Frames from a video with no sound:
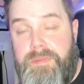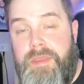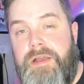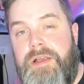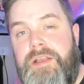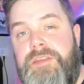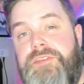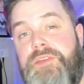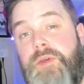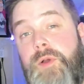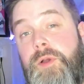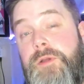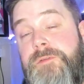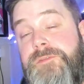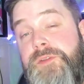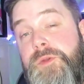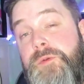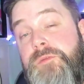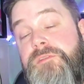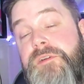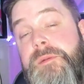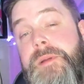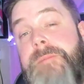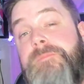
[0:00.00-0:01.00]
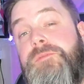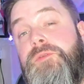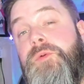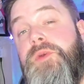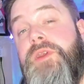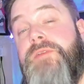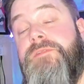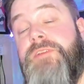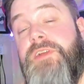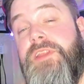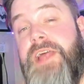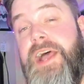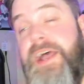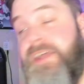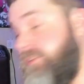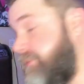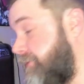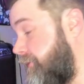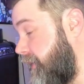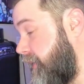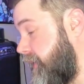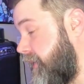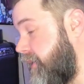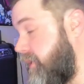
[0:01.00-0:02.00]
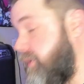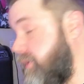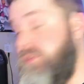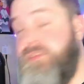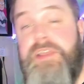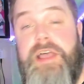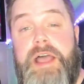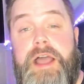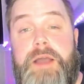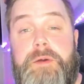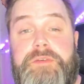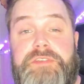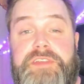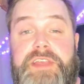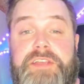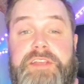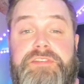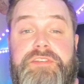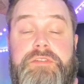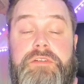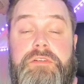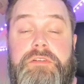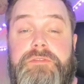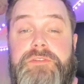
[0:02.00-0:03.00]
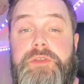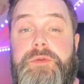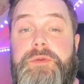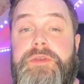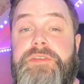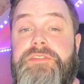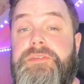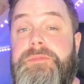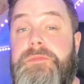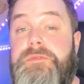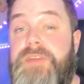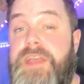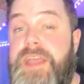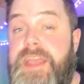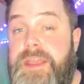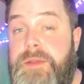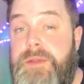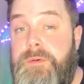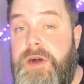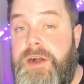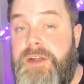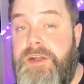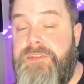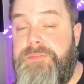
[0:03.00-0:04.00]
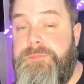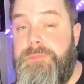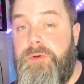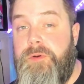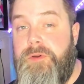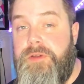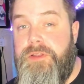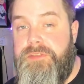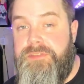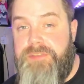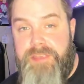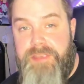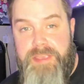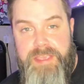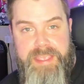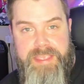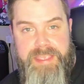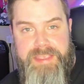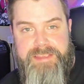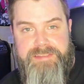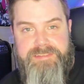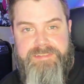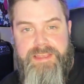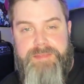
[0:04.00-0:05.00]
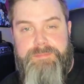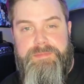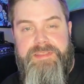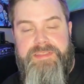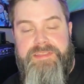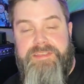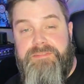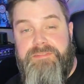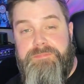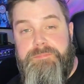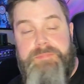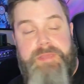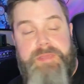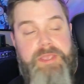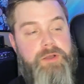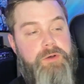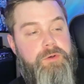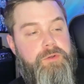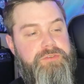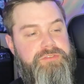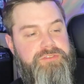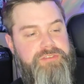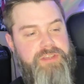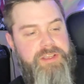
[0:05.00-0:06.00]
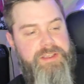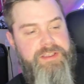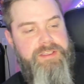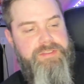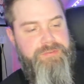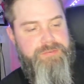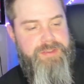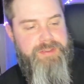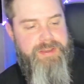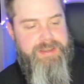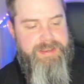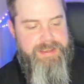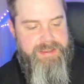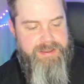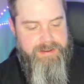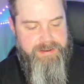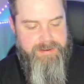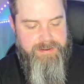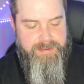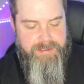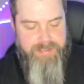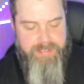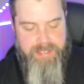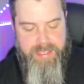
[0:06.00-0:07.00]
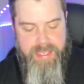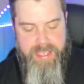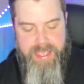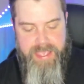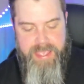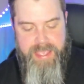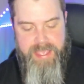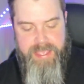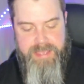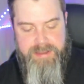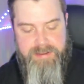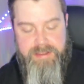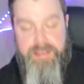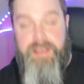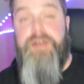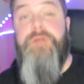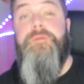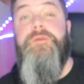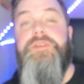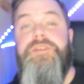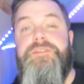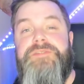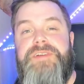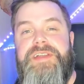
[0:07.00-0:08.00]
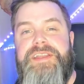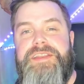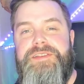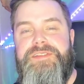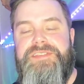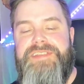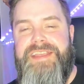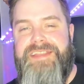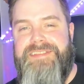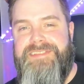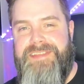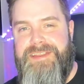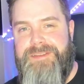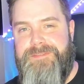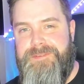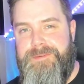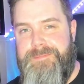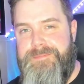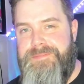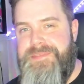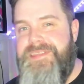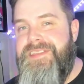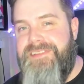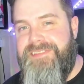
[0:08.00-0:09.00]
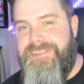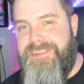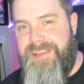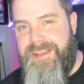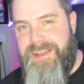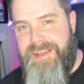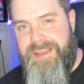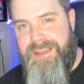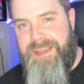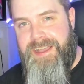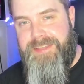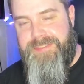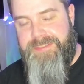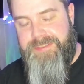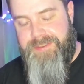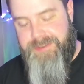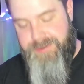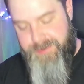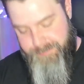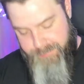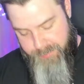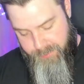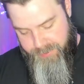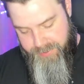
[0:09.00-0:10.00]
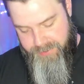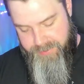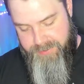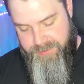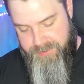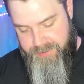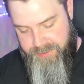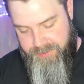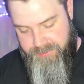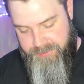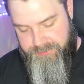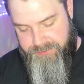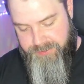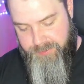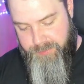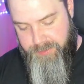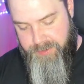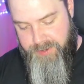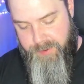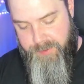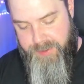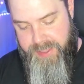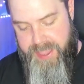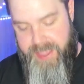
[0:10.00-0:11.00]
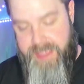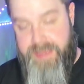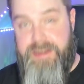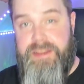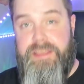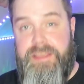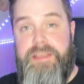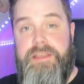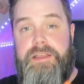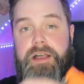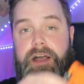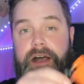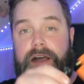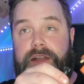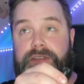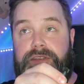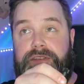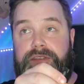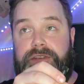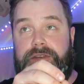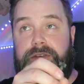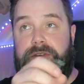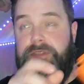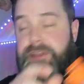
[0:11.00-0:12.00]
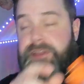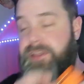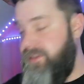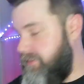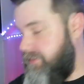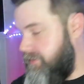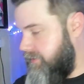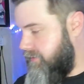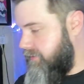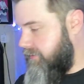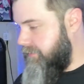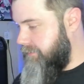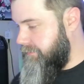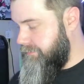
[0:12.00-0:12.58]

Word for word: So if you remember one of our last videos, I was actually reviewing some of AWOC's boards. He sent me this big old chungus right here, and I wonder if I can use the antenna from this guy on the new board. So we'll go ahead, unscrew this,